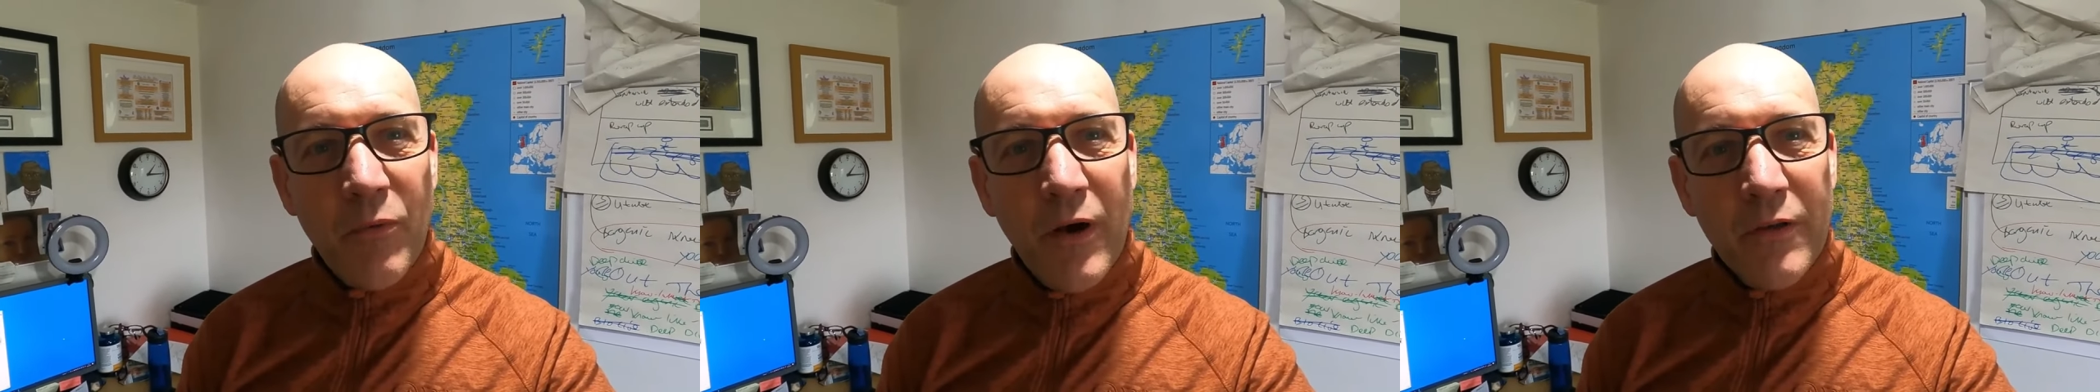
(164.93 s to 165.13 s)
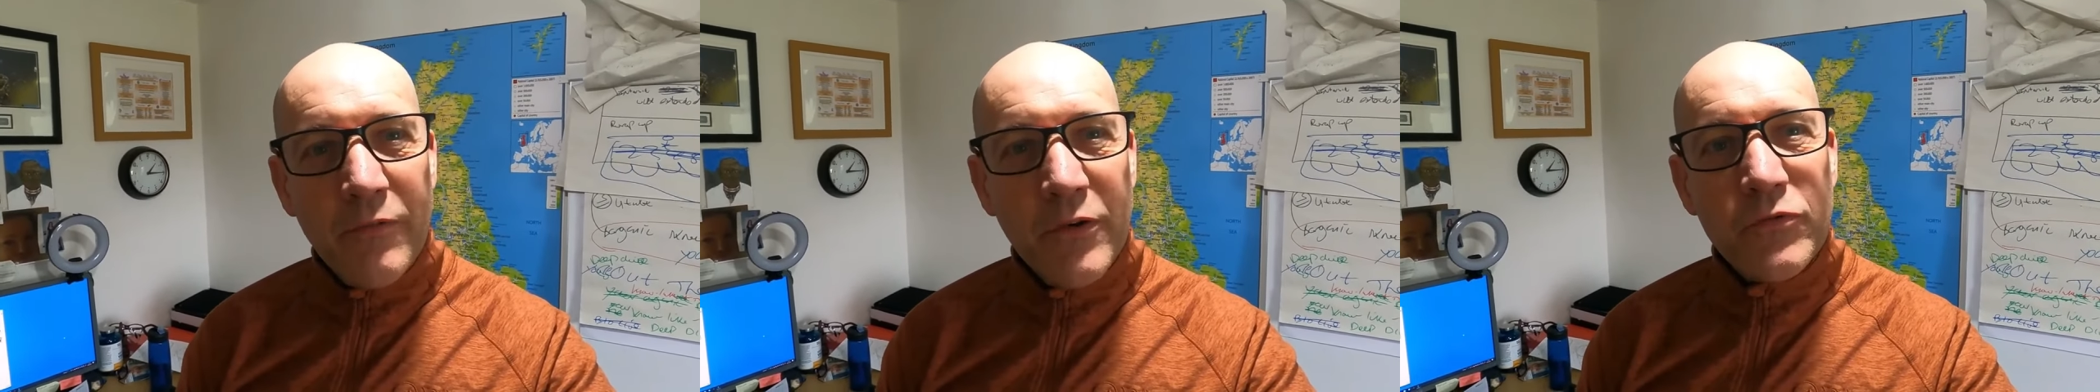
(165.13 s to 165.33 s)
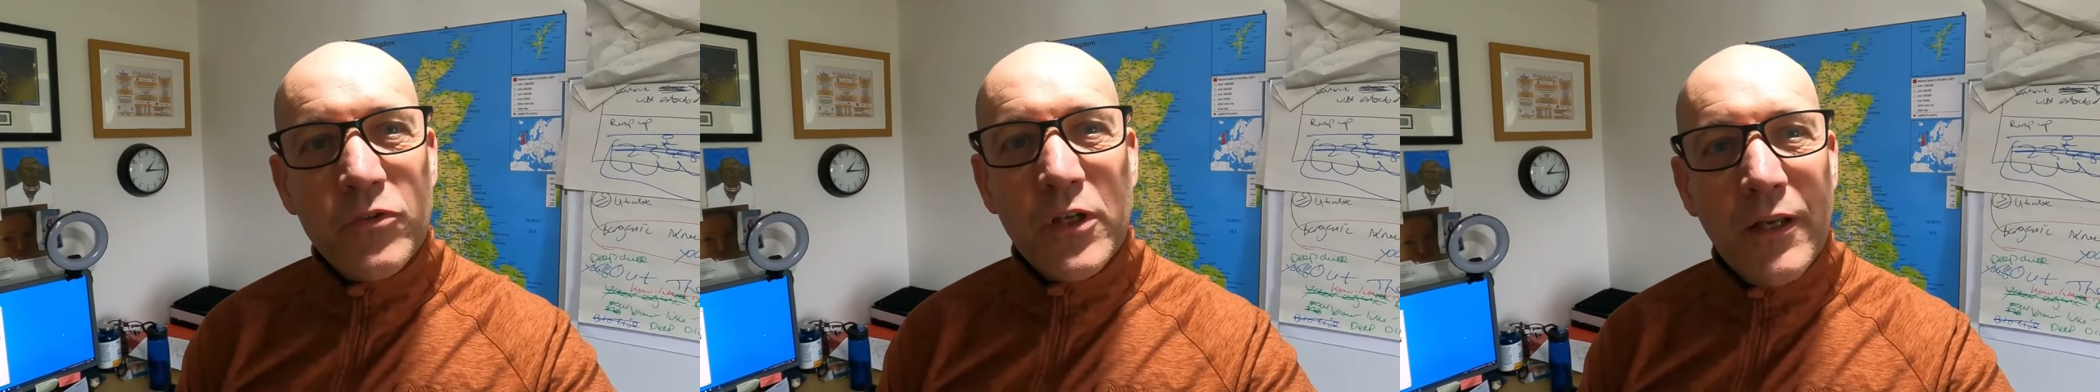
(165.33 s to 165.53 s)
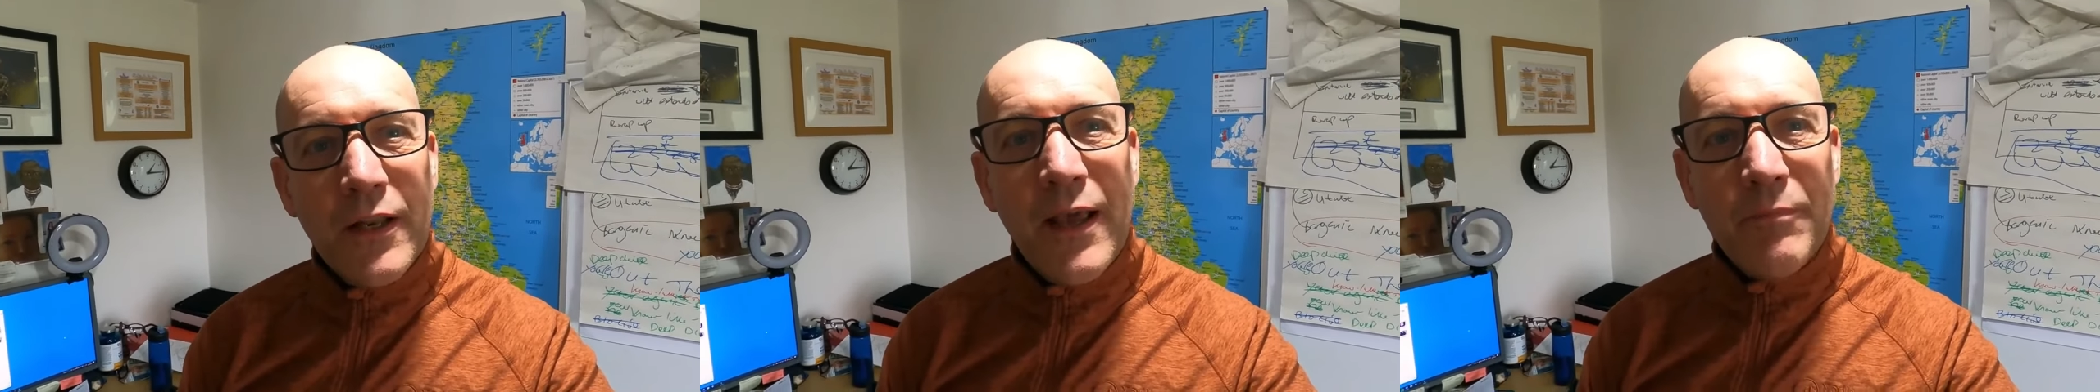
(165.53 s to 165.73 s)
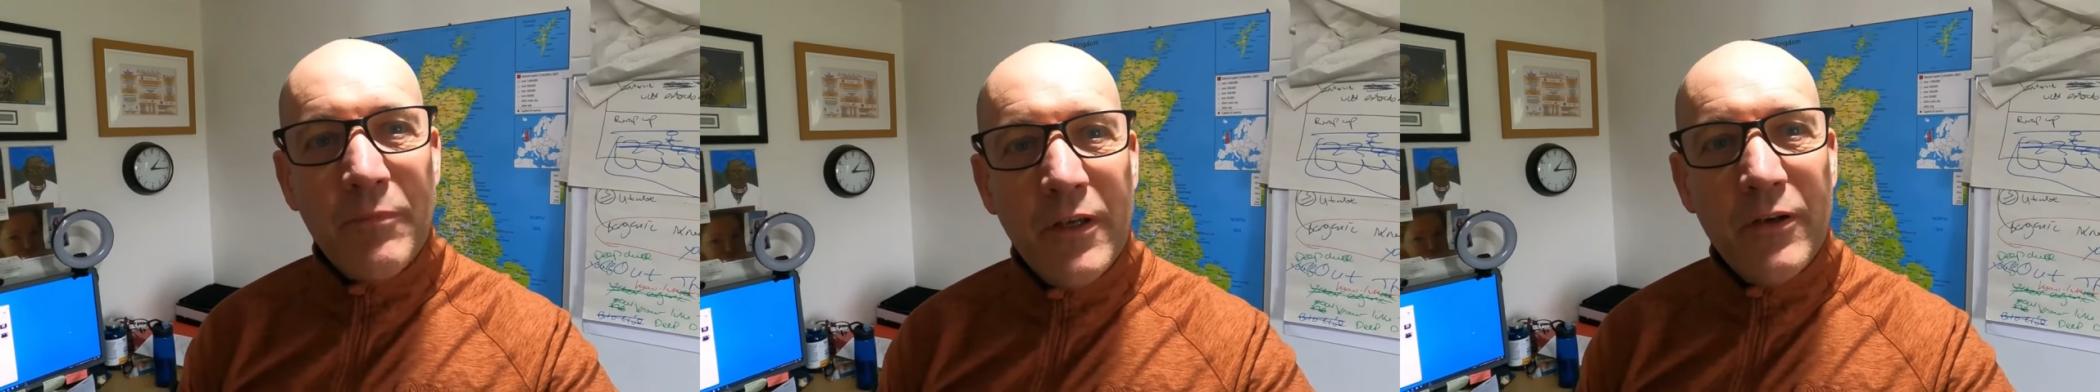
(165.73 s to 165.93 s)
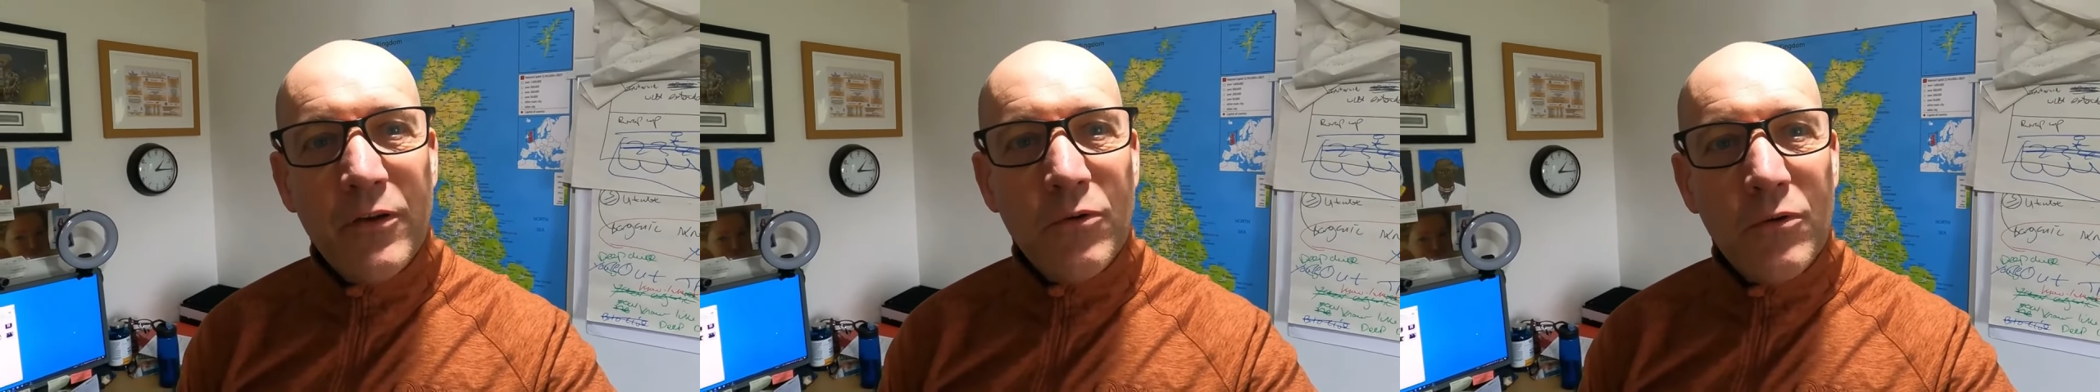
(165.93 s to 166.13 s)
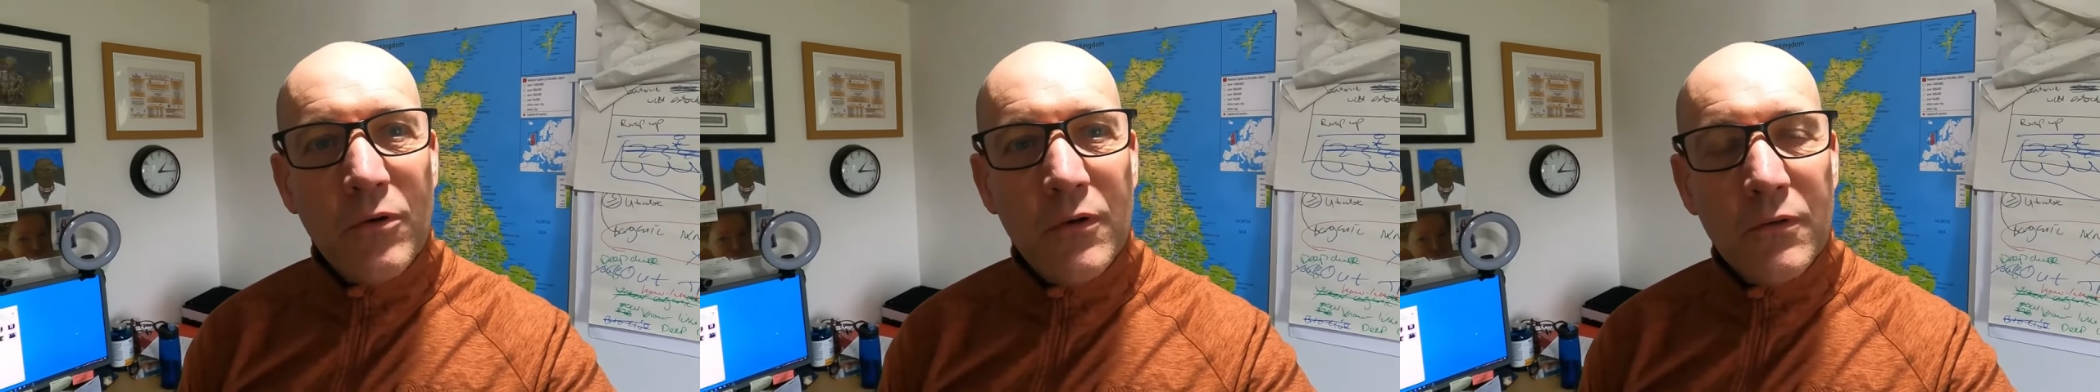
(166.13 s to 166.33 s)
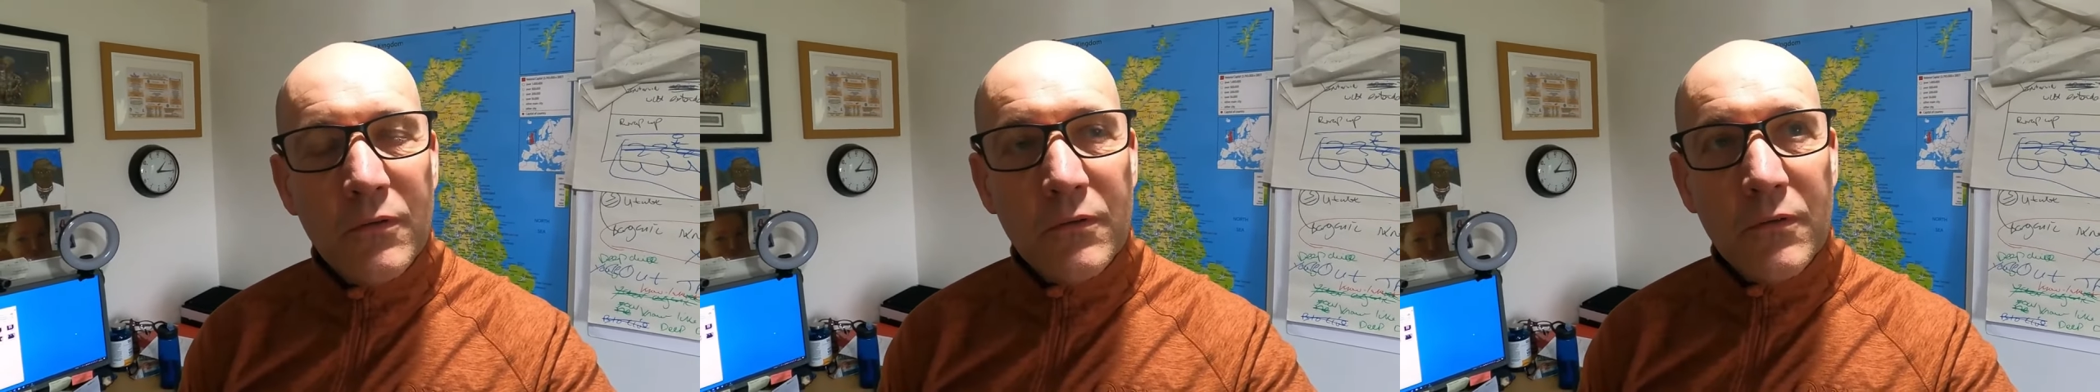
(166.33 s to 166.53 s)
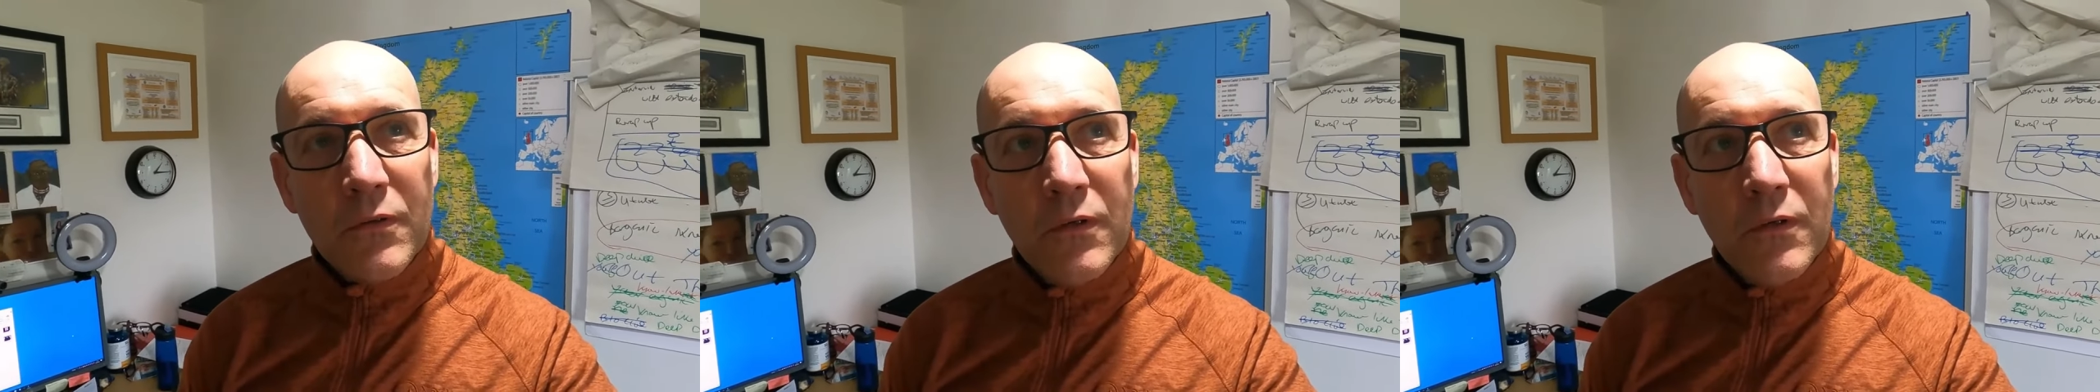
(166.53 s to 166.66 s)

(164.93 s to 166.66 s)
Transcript: wife if she'll let me go